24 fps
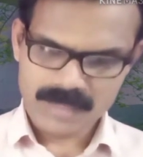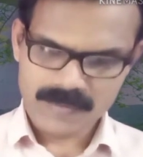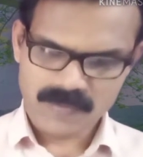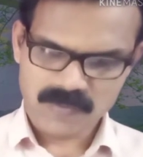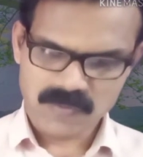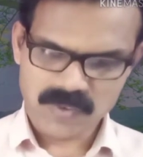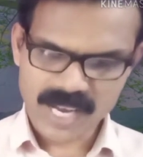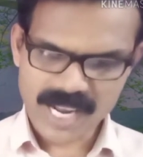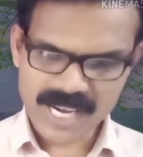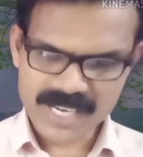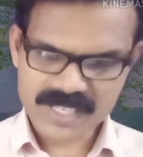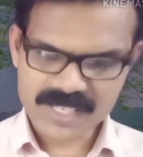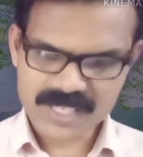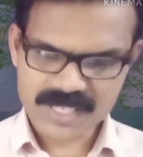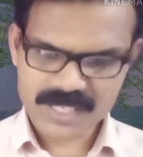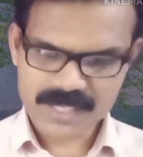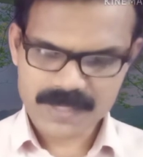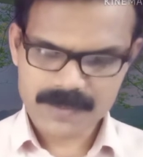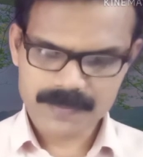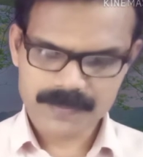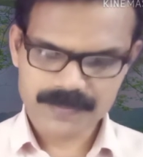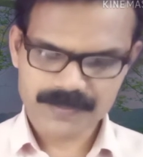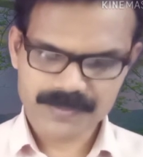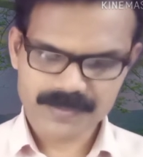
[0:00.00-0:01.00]

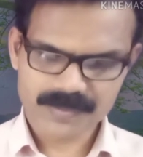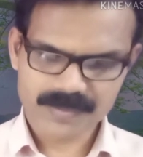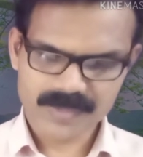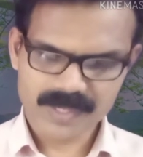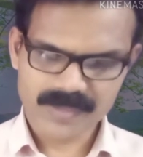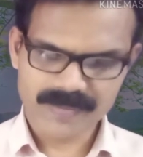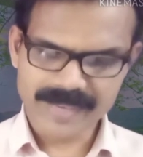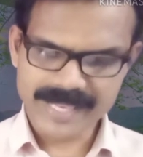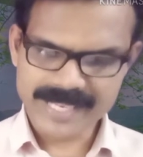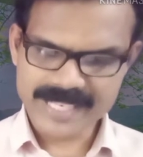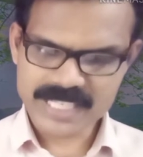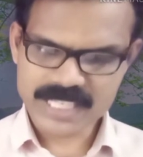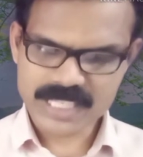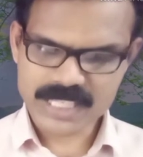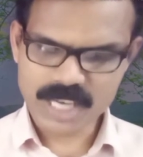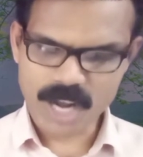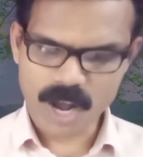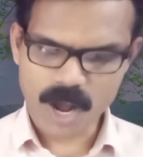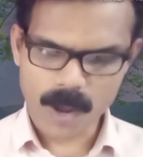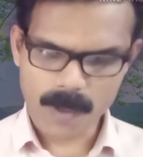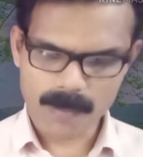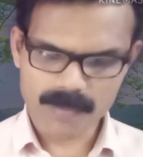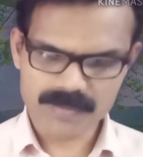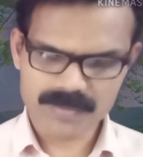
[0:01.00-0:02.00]
Floods,
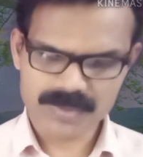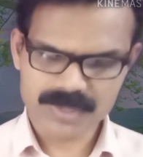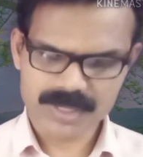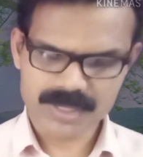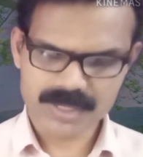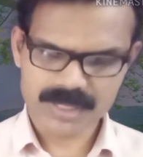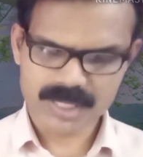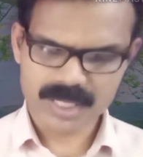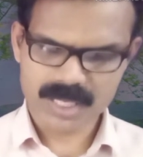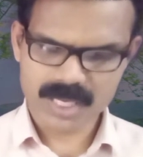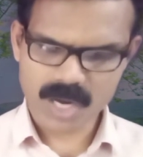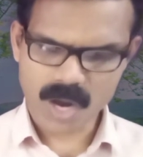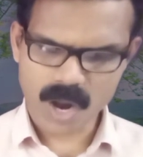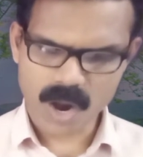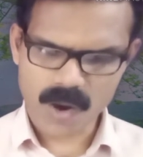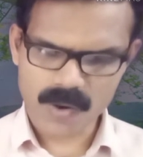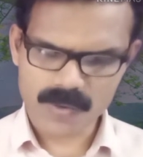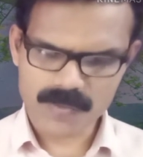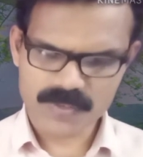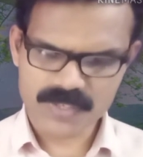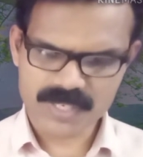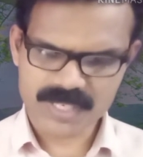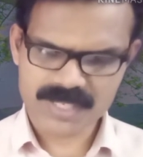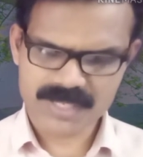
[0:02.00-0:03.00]
windstorms,
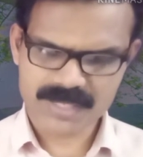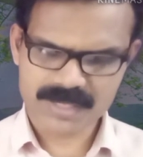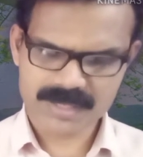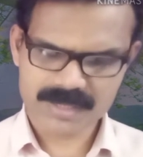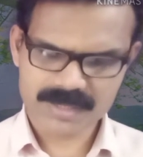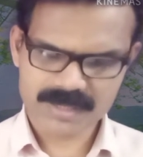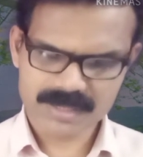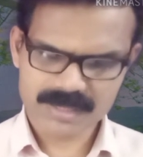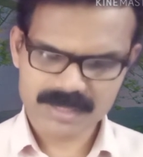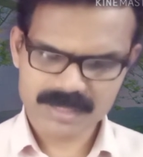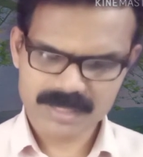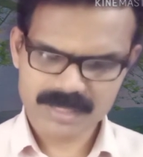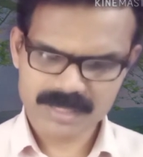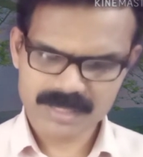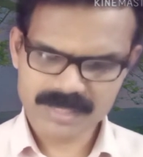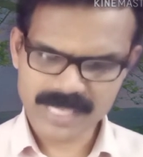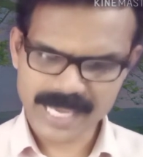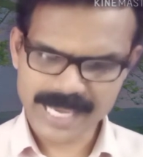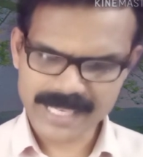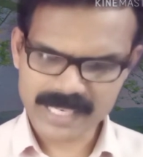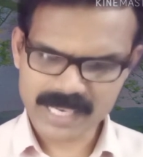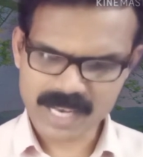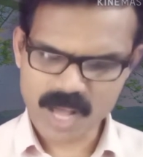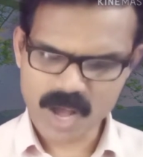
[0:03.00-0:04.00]
droughts,
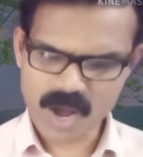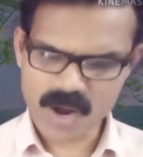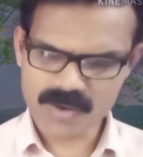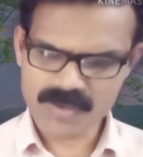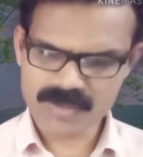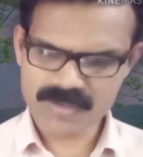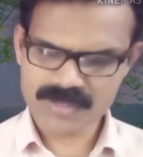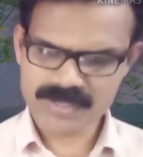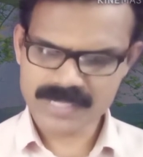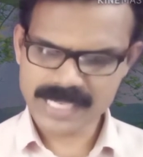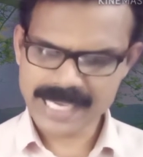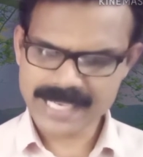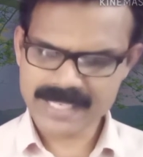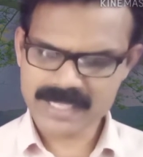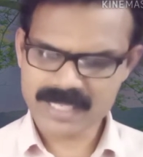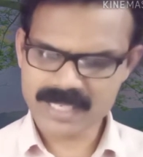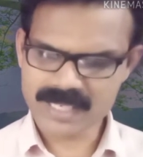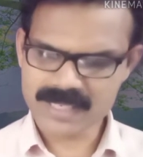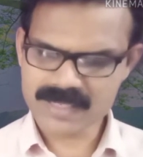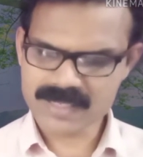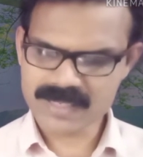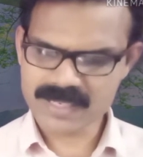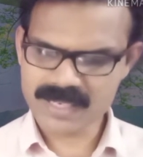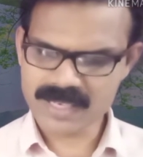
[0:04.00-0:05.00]
cyclones,
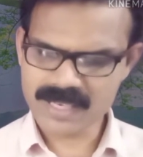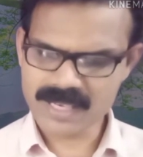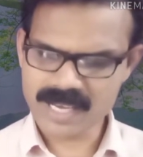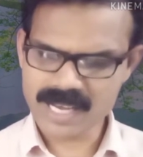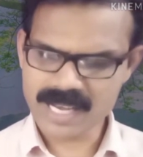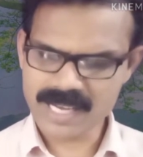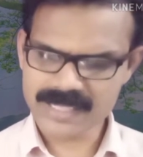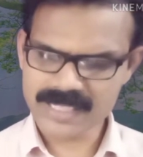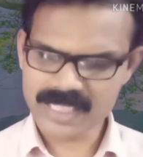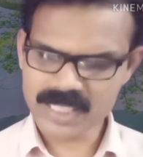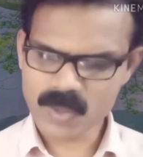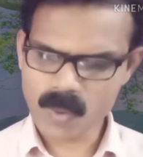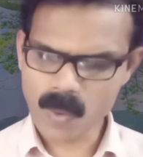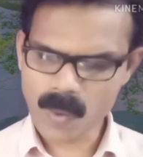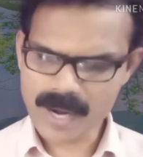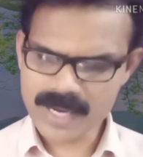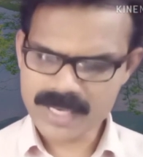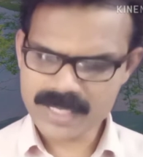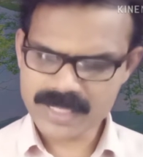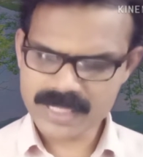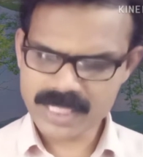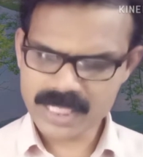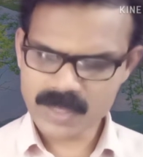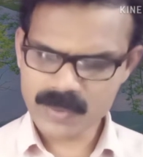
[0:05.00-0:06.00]
etc. are the
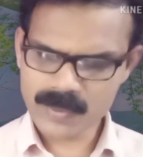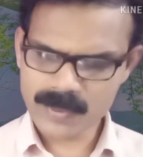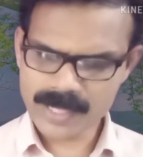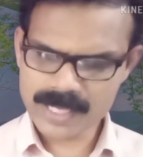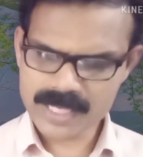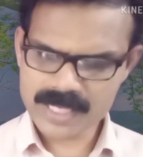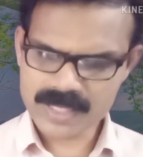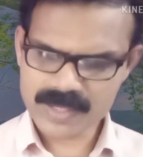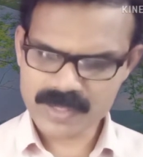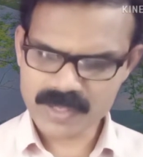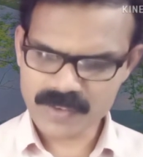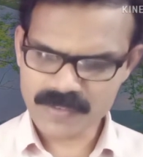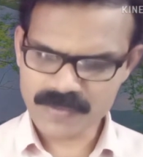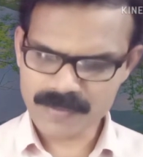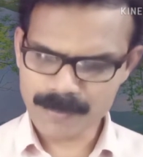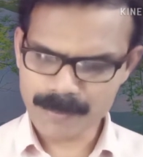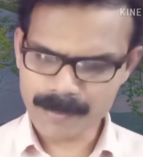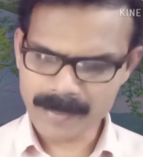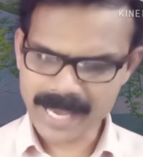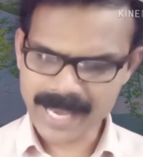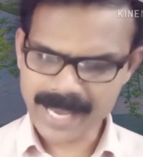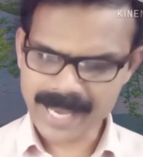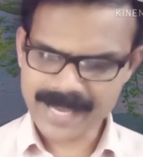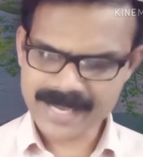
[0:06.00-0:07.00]
consequence of
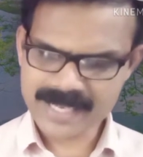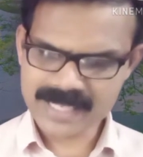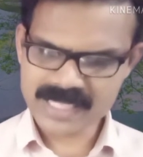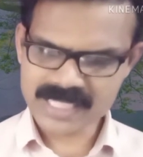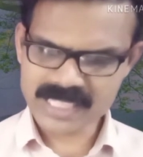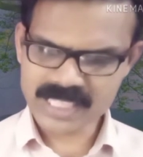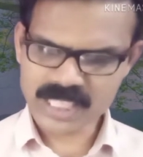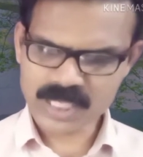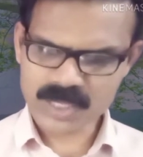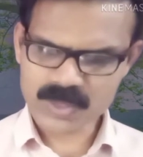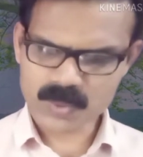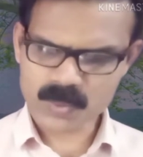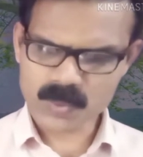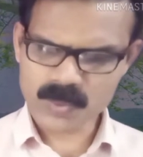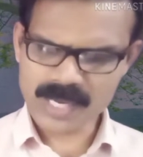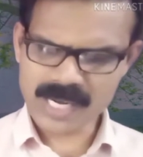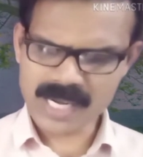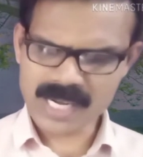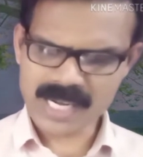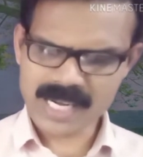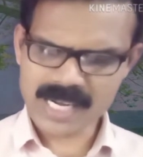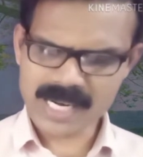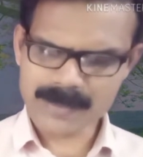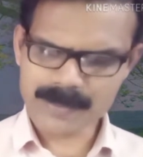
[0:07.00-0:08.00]
man's
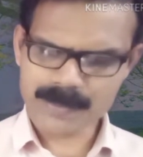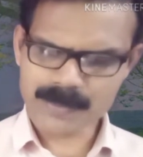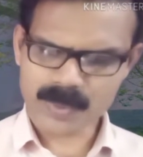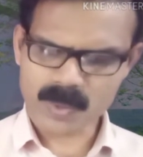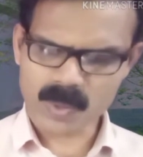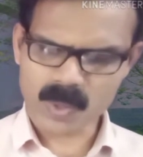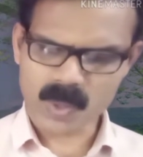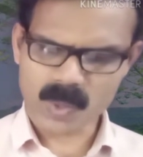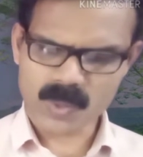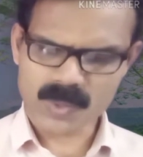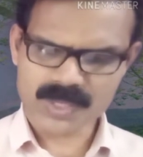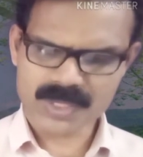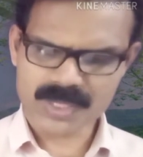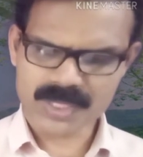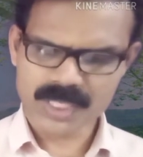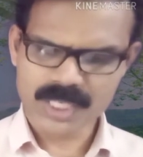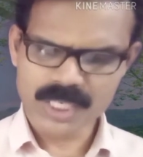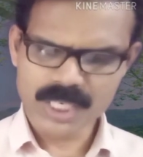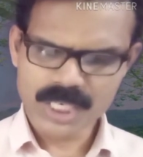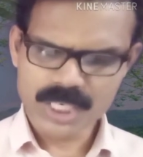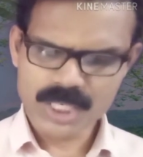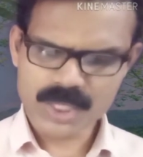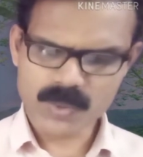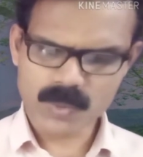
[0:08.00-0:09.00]
cruel approach
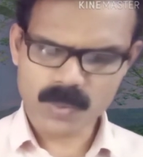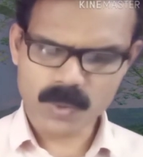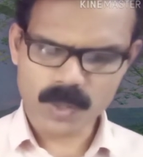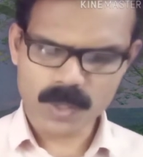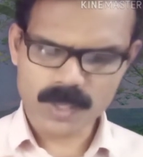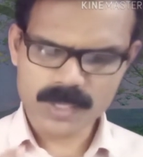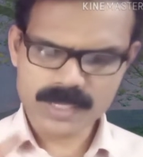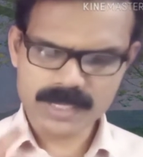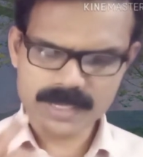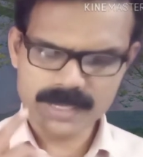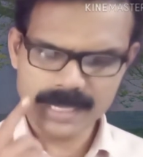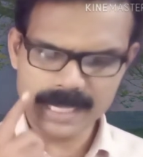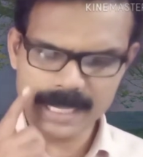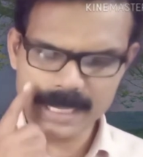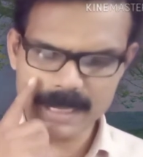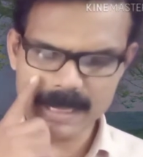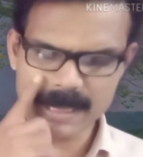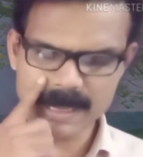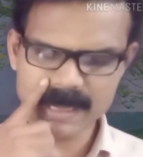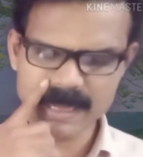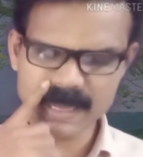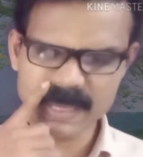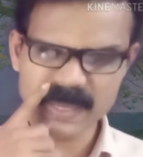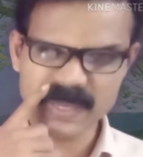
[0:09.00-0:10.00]
towards
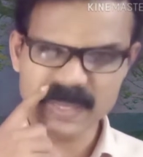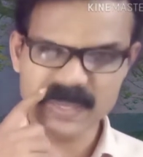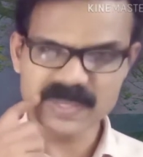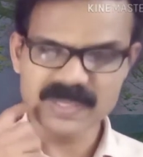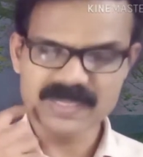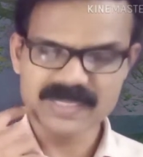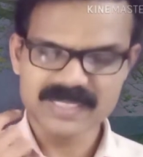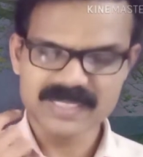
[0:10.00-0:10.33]
nature.